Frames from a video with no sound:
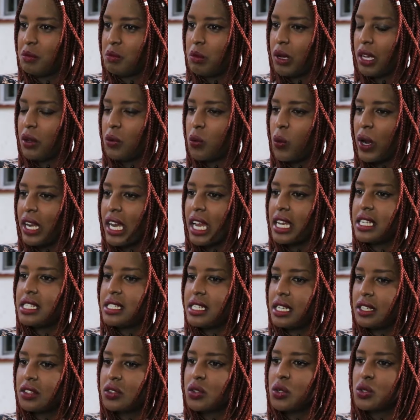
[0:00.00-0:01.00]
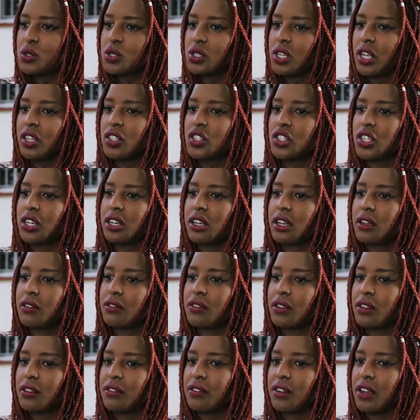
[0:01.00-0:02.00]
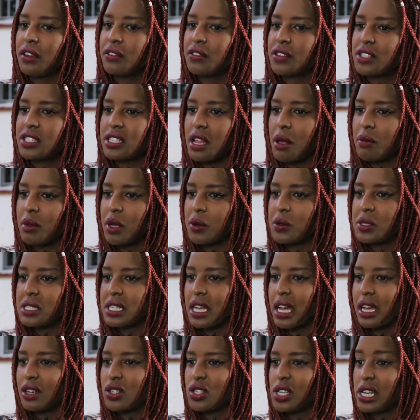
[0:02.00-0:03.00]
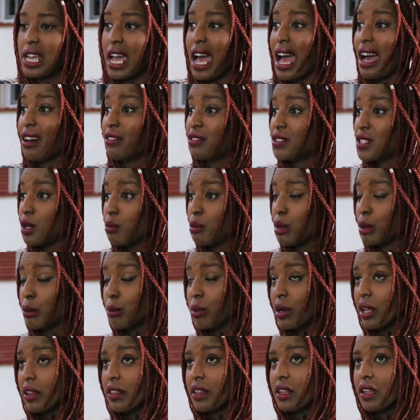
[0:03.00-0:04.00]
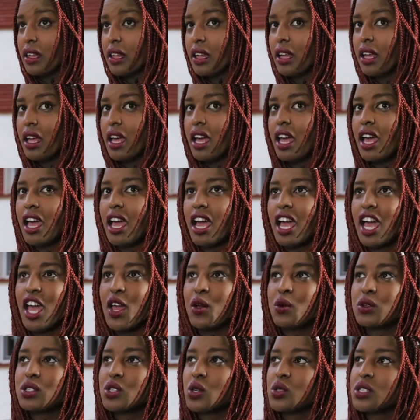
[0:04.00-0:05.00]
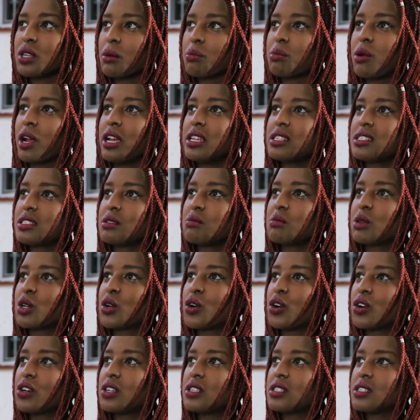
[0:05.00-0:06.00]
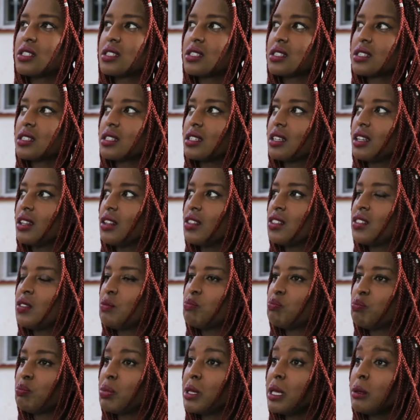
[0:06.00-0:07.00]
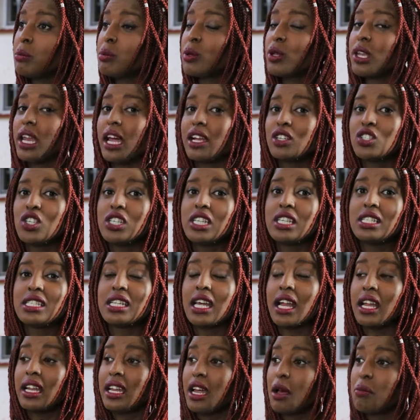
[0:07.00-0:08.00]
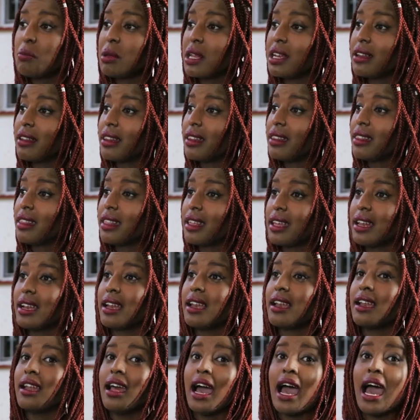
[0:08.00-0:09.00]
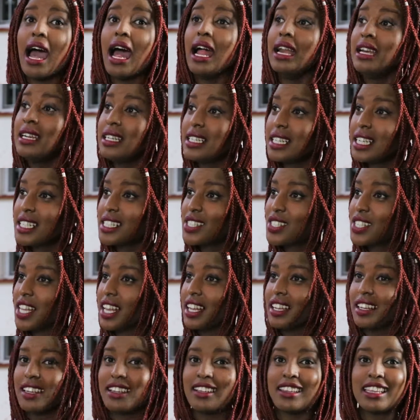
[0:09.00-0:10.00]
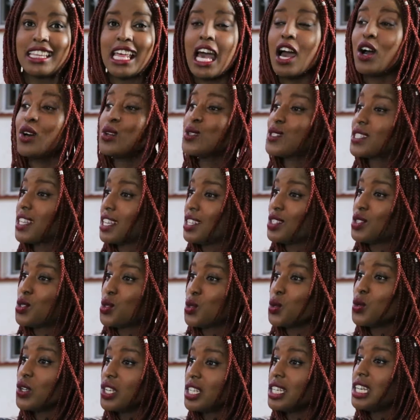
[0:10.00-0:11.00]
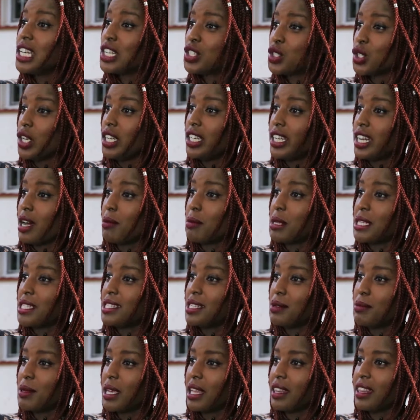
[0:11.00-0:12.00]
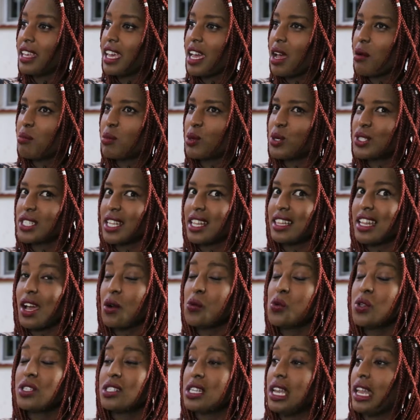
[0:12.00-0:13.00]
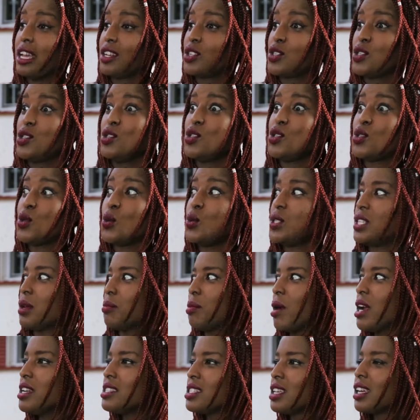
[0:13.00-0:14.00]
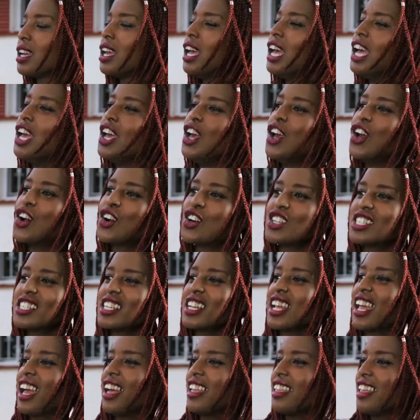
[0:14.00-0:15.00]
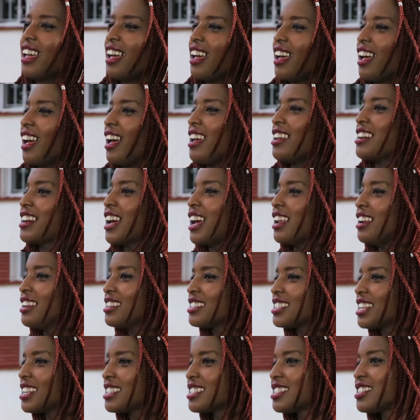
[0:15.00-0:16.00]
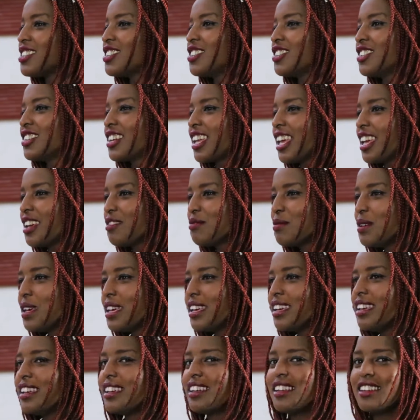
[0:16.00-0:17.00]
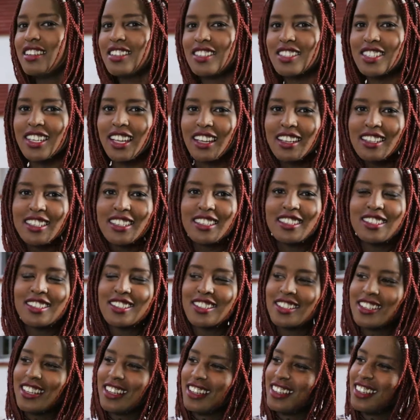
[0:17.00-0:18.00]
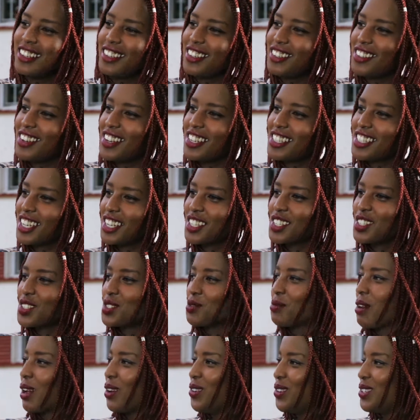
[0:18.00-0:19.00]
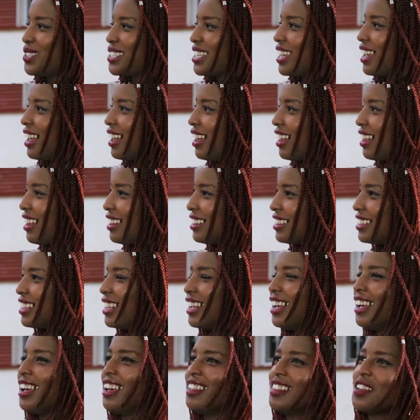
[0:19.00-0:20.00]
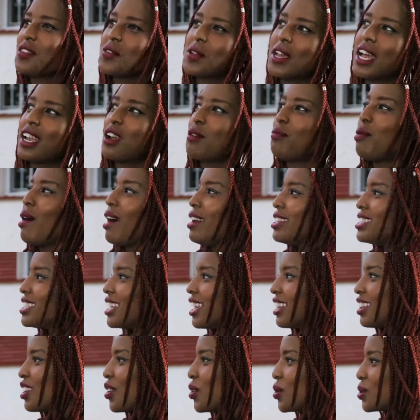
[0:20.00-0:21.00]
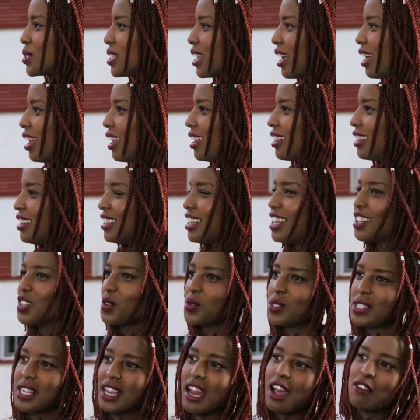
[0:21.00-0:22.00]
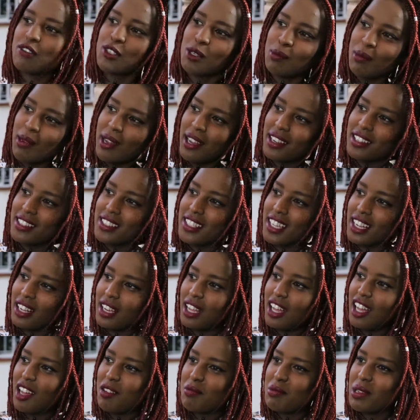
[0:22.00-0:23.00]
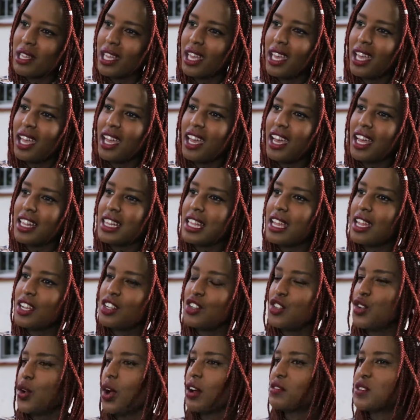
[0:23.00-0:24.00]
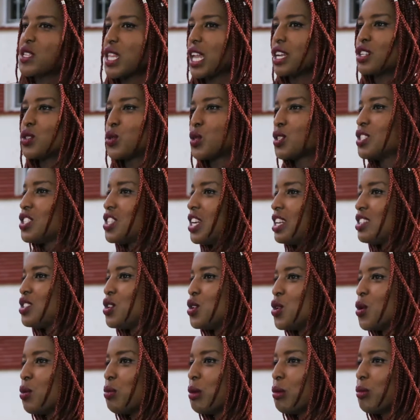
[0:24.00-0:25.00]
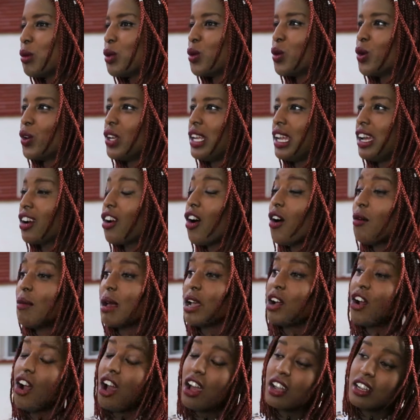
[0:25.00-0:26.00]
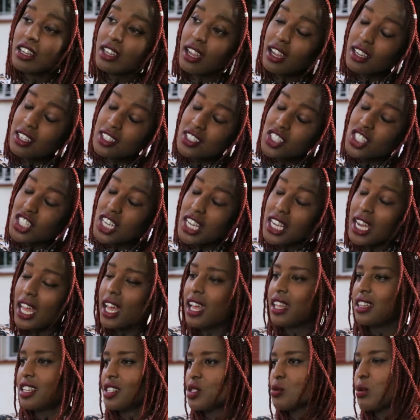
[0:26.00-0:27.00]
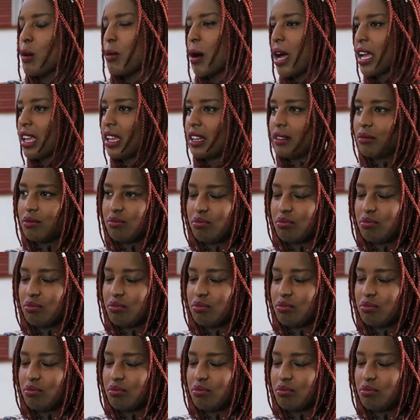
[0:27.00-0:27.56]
But when I did go to Nigeria for the very first time, that was actually after Big Brother. It was so surprising because people actually turned up in the hundreds and thousands to literally come and see me at the airport, and that was like so surprising. Because in Kenya, I kind of just, you know, came in, checked into my hotel, then we had a party at the hotel, and then there was an after party in the club, and then, you know, after that, it was just, you know, people going like, oh my god, Sheila, in the supermarket.